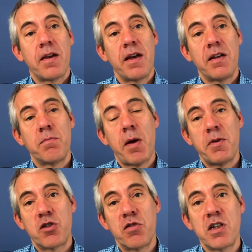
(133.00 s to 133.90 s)
in maybe
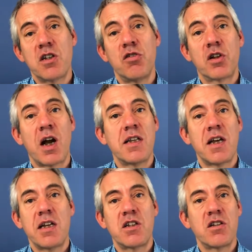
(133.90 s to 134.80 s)
traditional
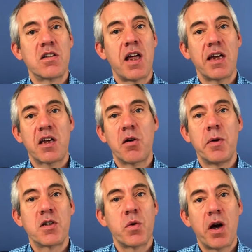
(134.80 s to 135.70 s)
organisations they come
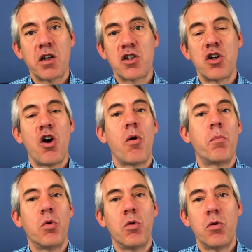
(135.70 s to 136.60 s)
into our shop
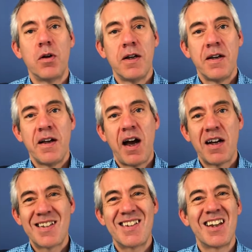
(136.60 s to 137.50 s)
or our
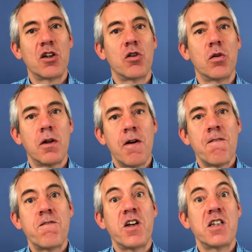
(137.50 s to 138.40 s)
single
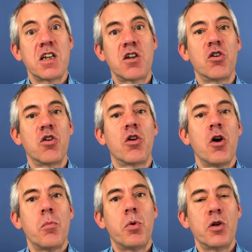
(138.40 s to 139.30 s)
physical
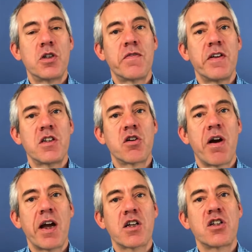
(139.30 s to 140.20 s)
point of
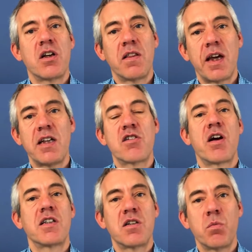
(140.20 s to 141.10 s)
interaction and they
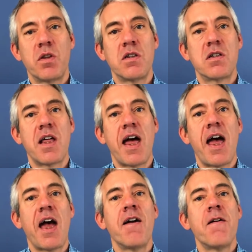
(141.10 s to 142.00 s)
interact with us there,